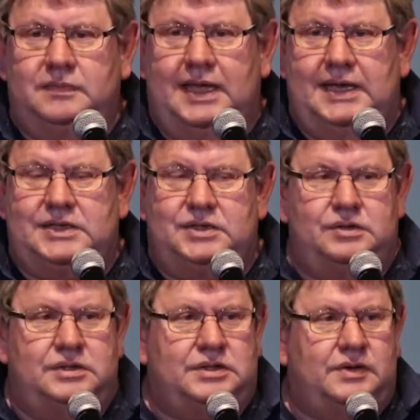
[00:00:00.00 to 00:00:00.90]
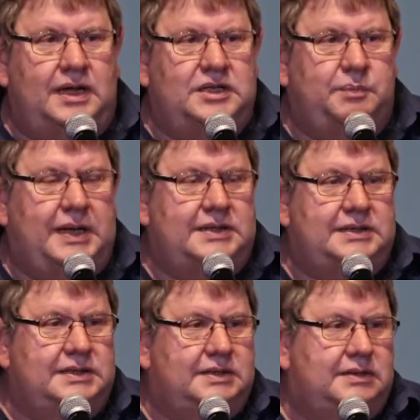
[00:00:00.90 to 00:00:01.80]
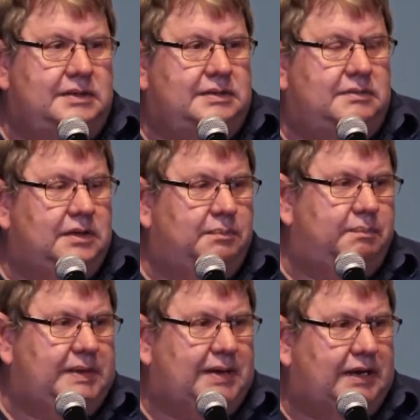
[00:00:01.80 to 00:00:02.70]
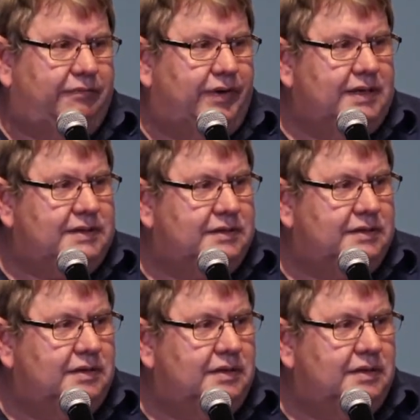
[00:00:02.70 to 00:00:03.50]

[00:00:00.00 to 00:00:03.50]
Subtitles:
Here's two strange beds, little bed friends,